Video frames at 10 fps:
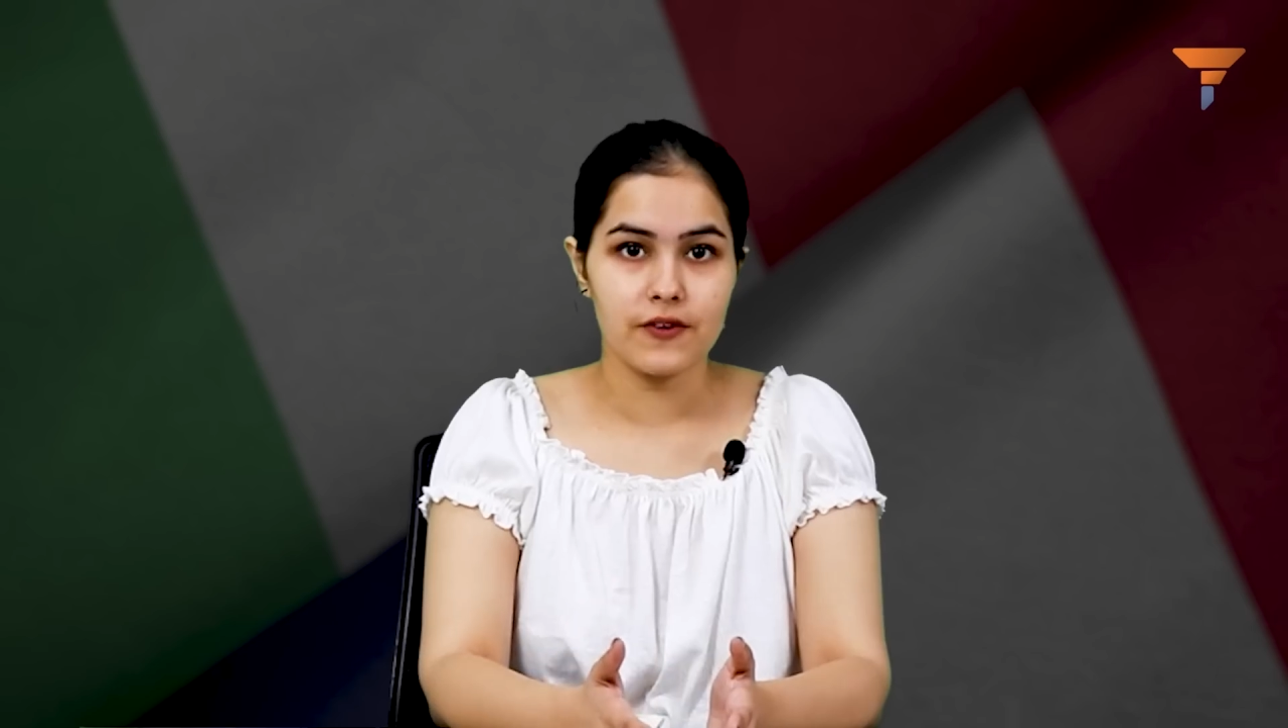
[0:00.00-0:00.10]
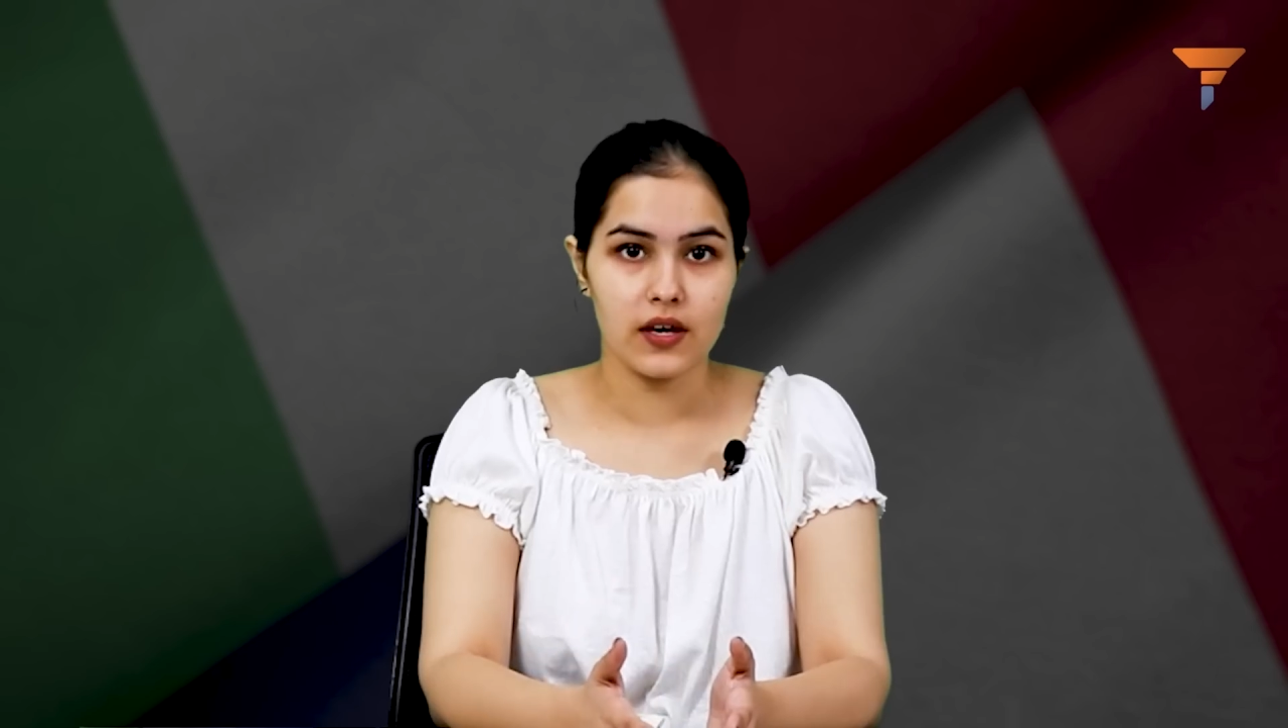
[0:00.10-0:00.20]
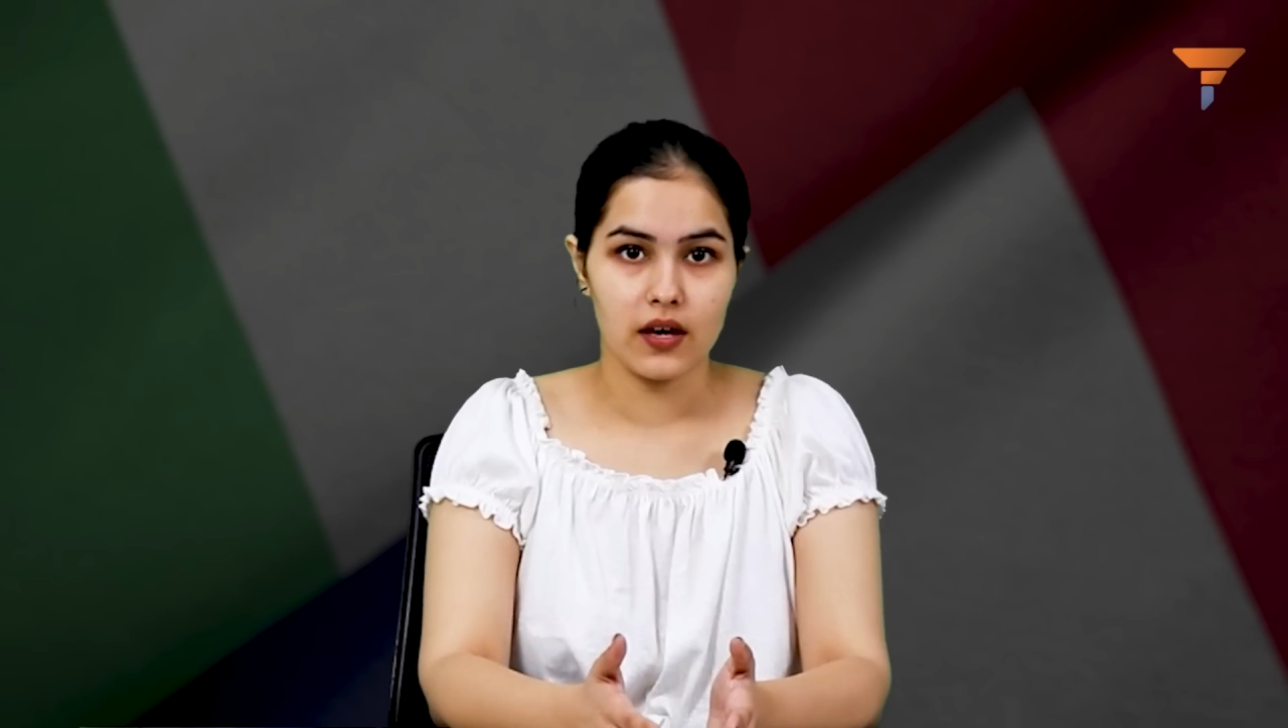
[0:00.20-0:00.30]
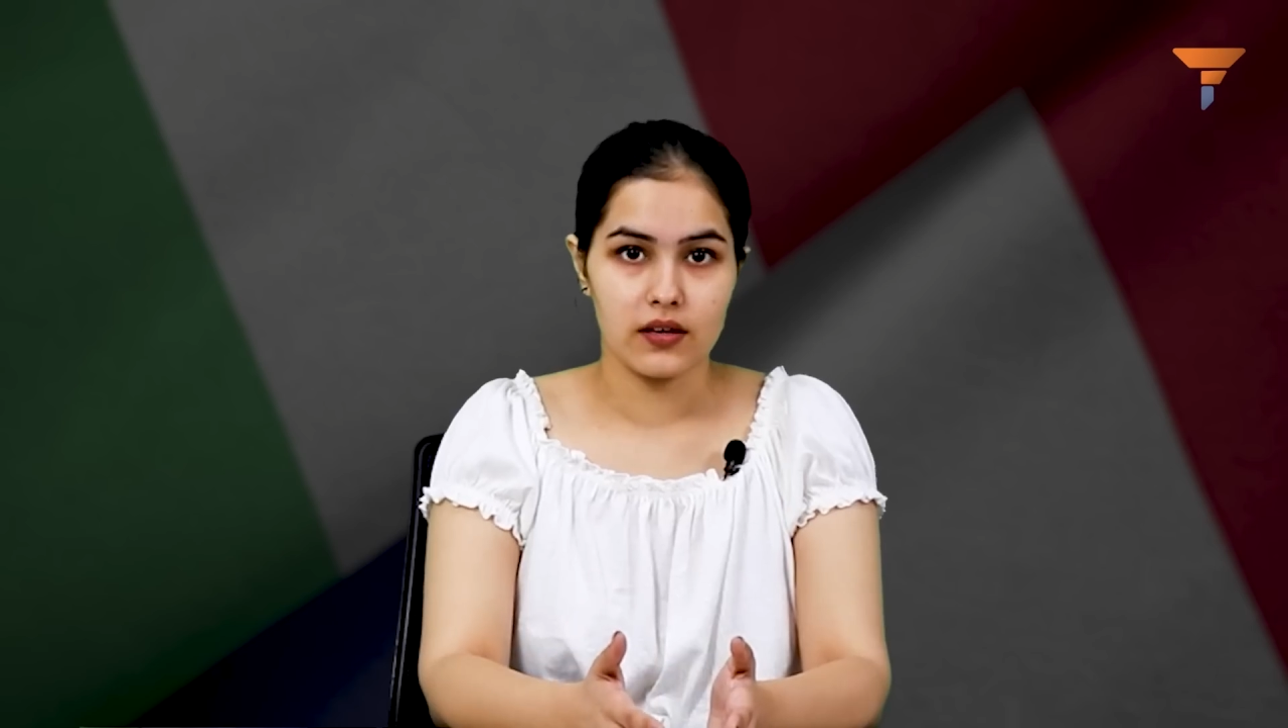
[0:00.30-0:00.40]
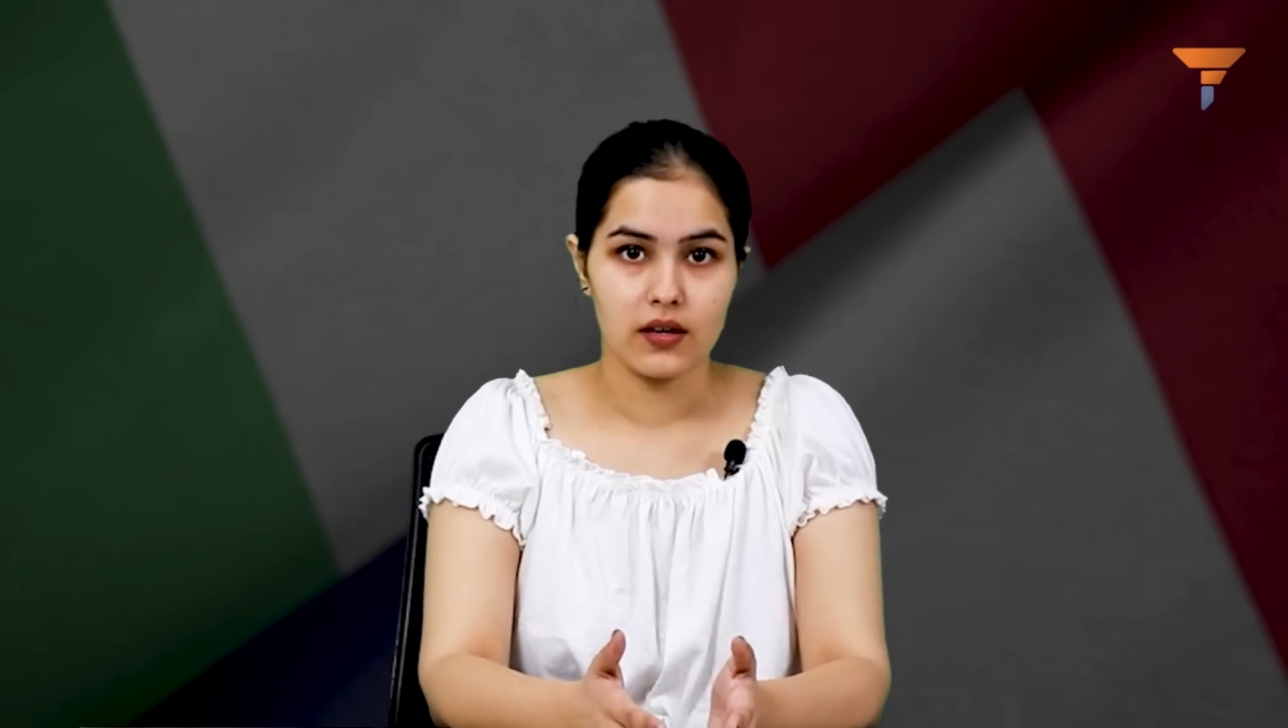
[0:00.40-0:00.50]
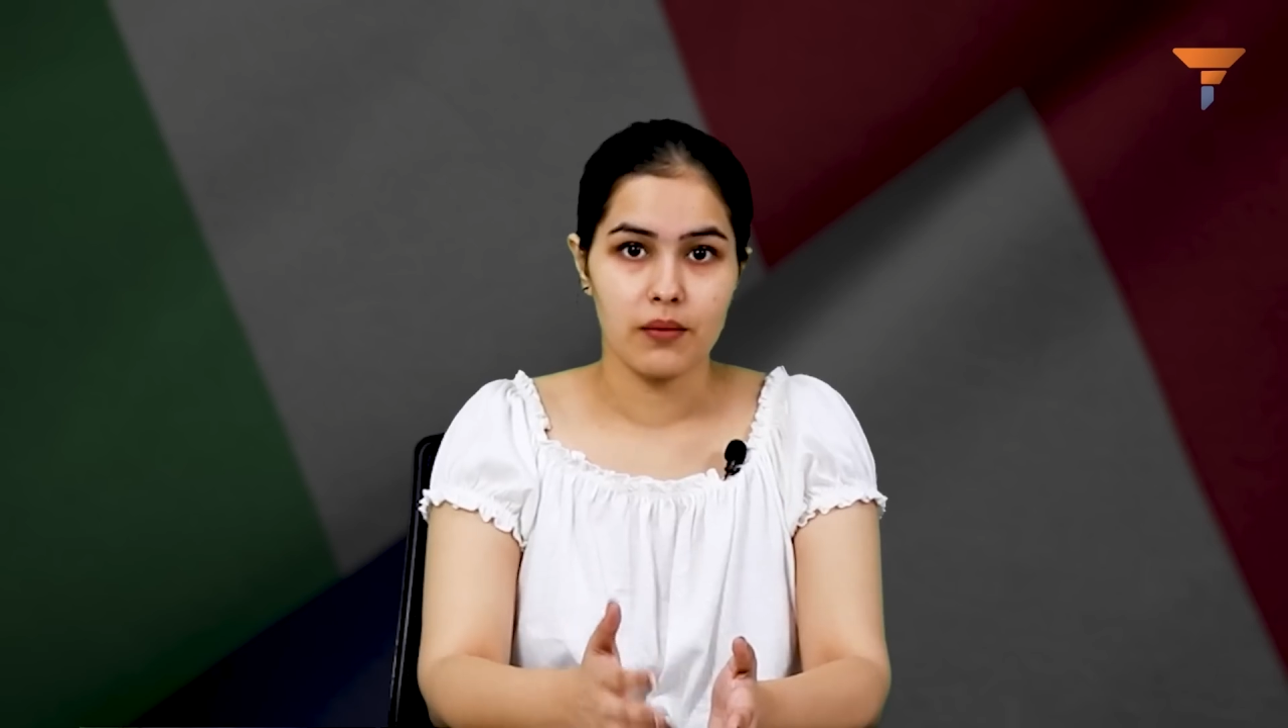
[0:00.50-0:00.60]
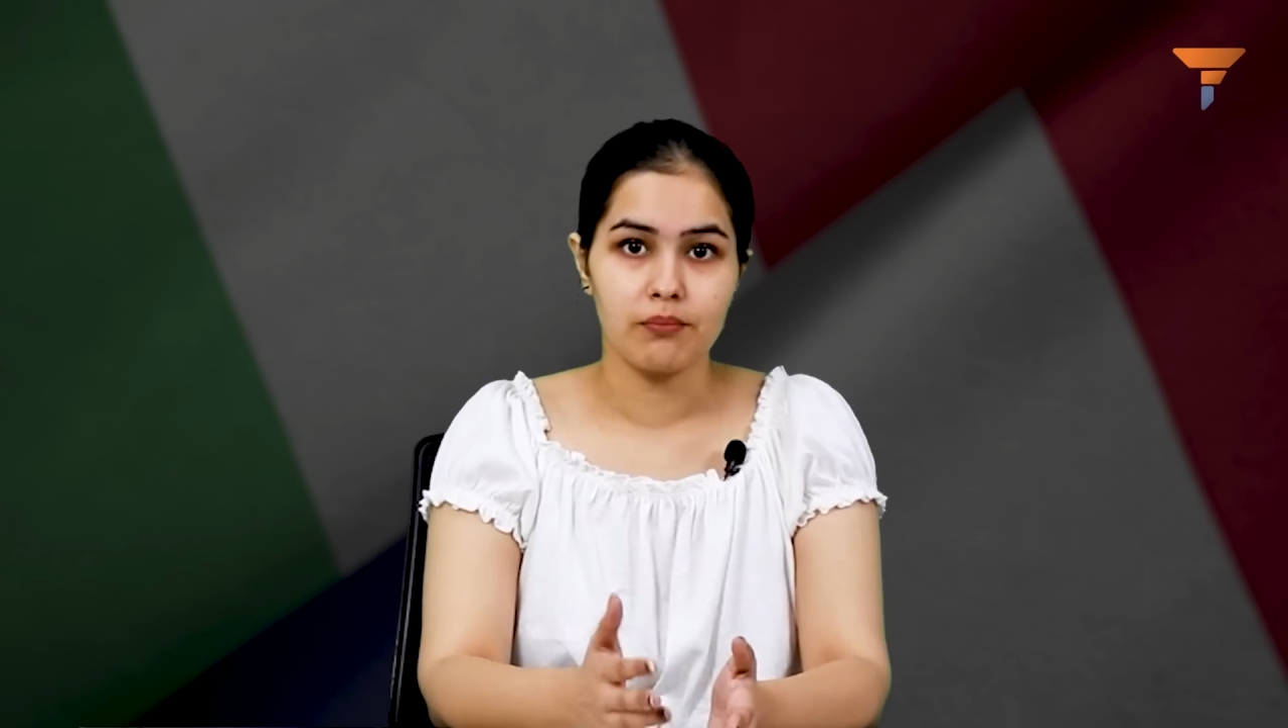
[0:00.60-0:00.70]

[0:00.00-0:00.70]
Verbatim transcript: fared